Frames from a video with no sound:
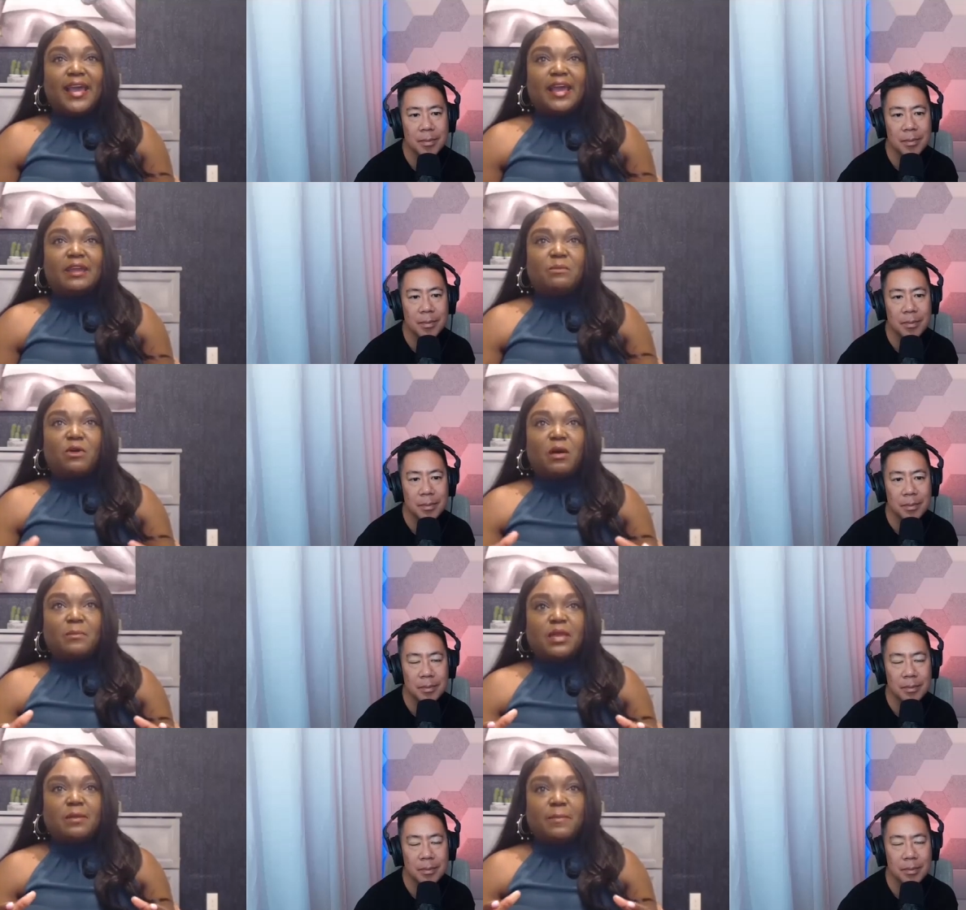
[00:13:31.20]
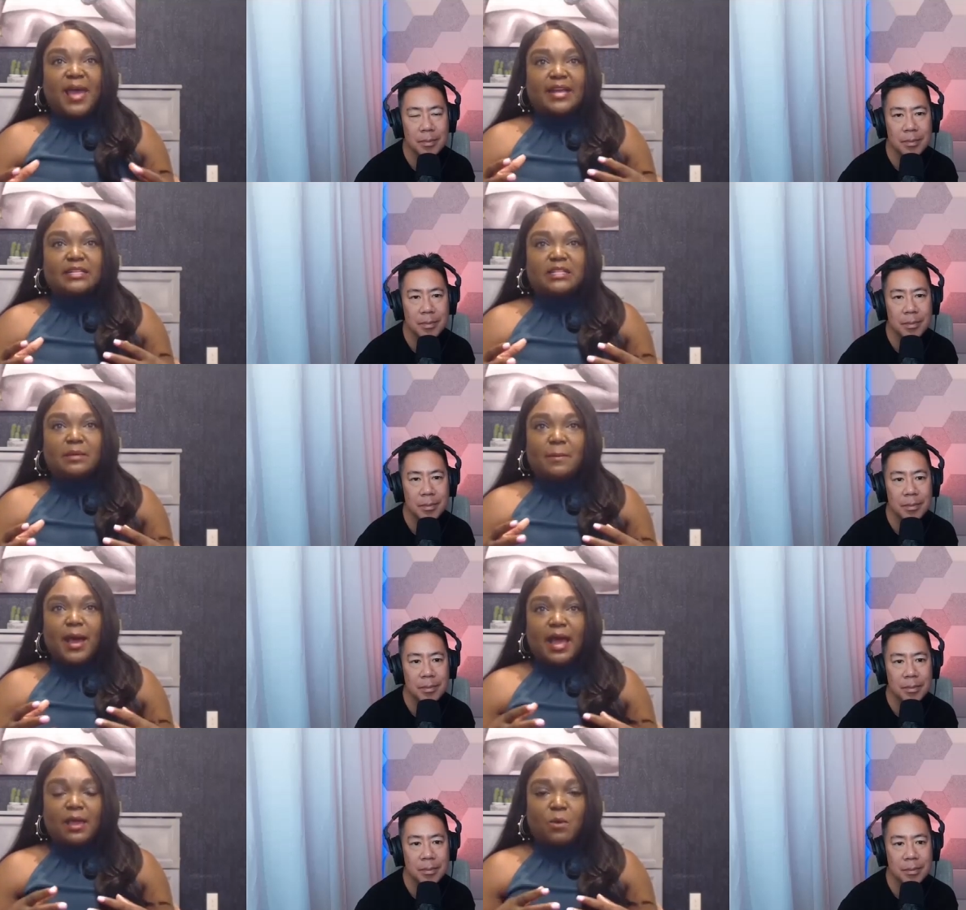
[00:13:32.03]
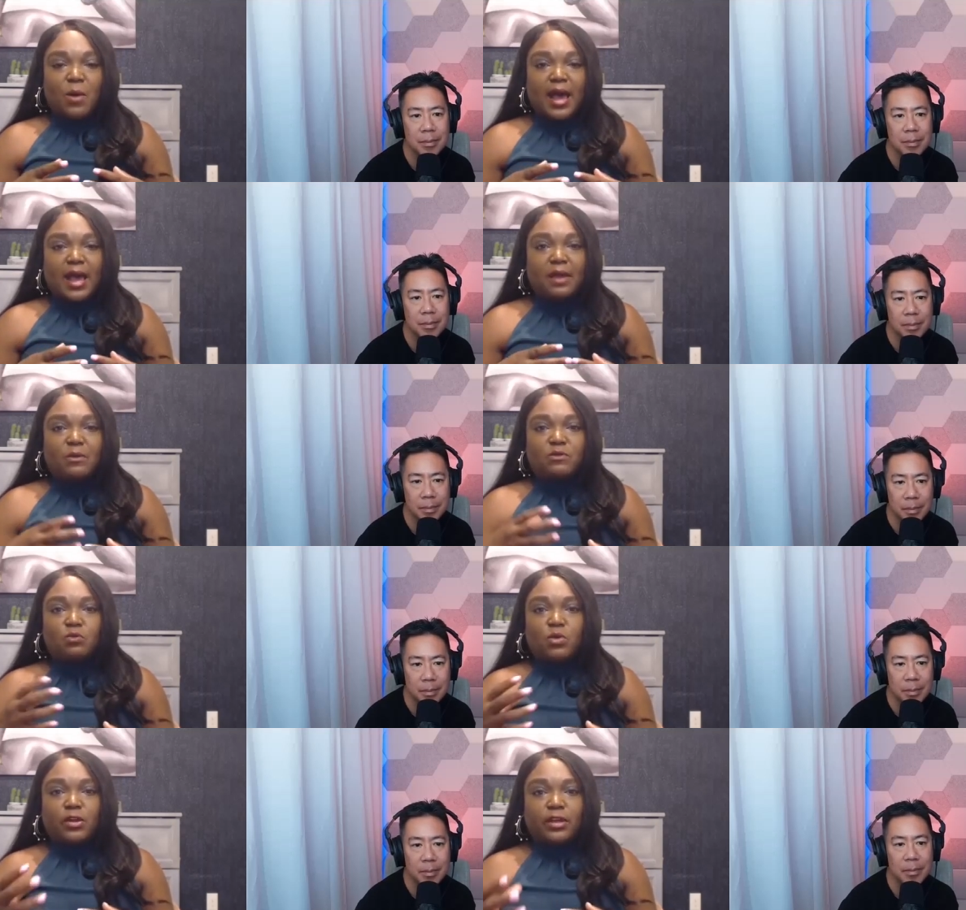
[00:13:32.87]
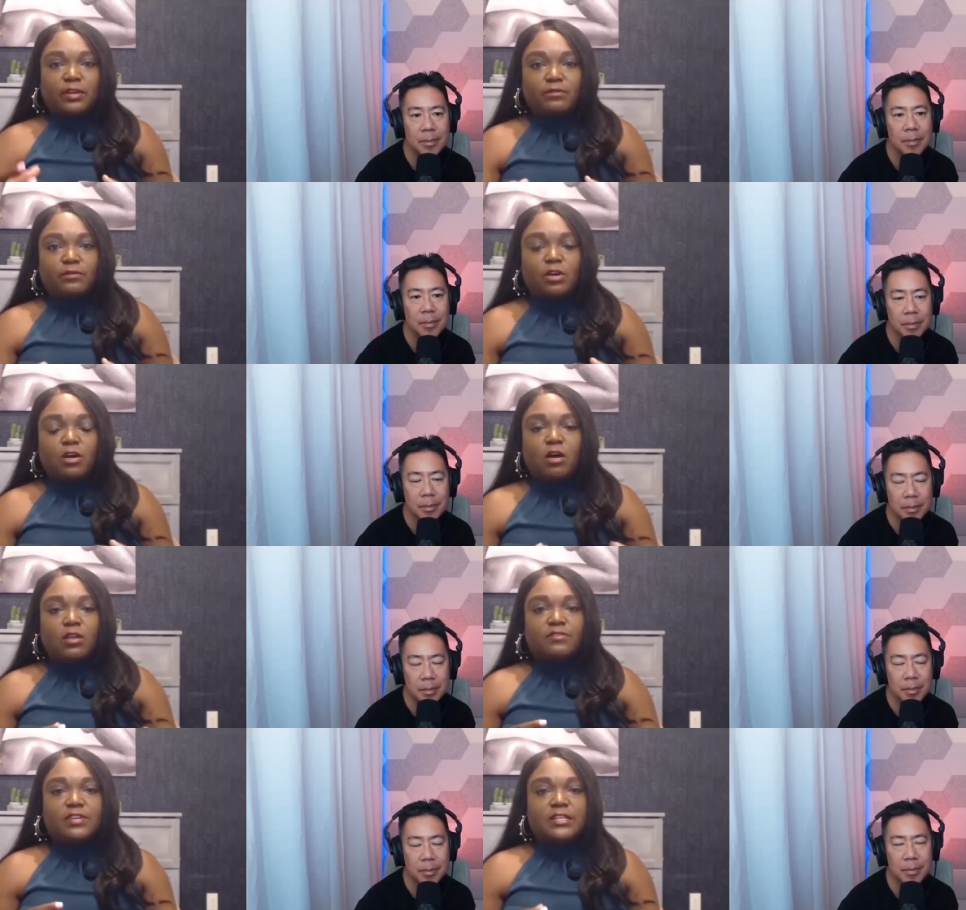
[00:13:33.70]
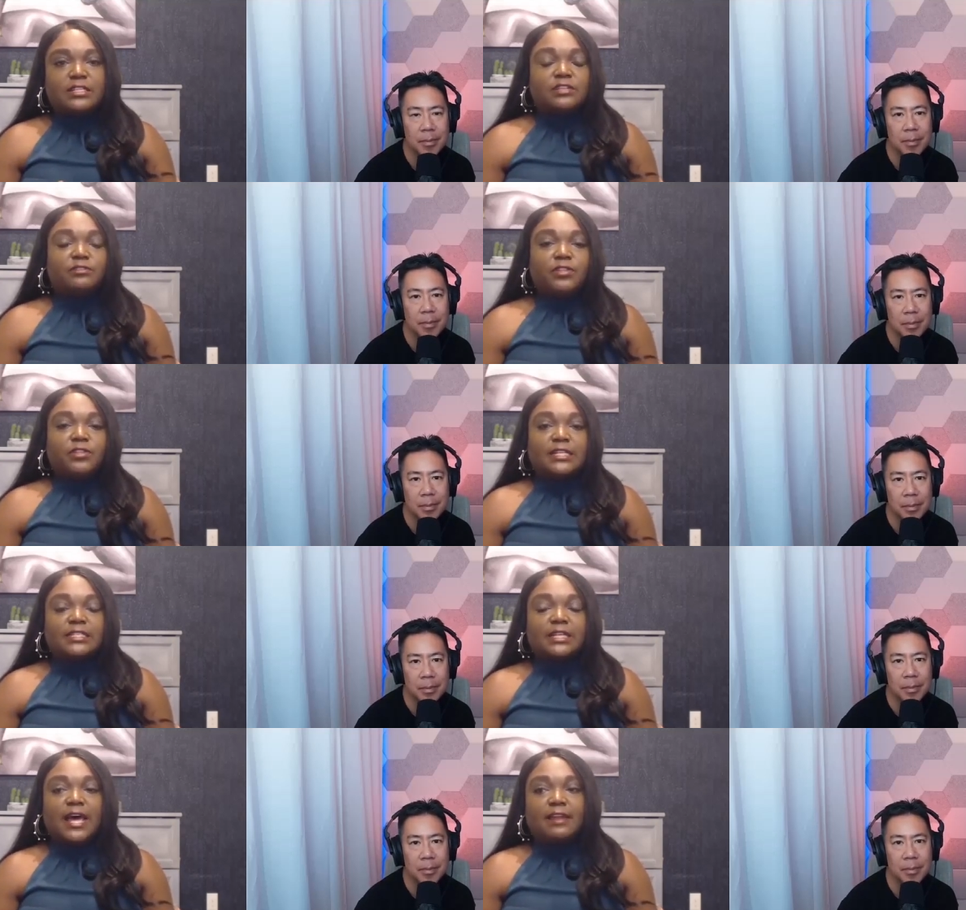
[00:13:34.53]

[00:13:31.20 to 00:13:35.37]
Speaker 1: it kind of brought me back to my why with working for all of these different things.